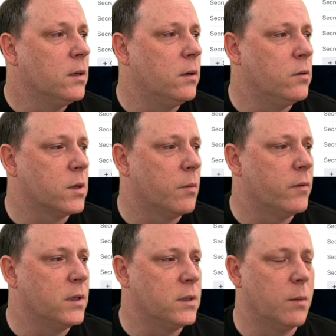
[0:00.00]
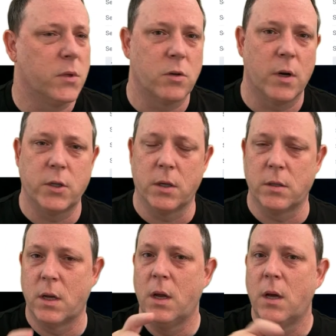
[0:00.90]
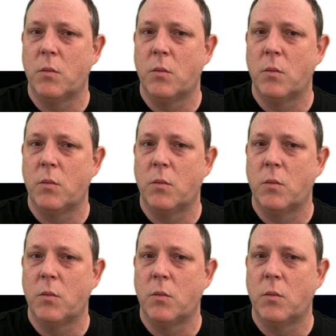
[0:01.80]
to do some of these demonstrations.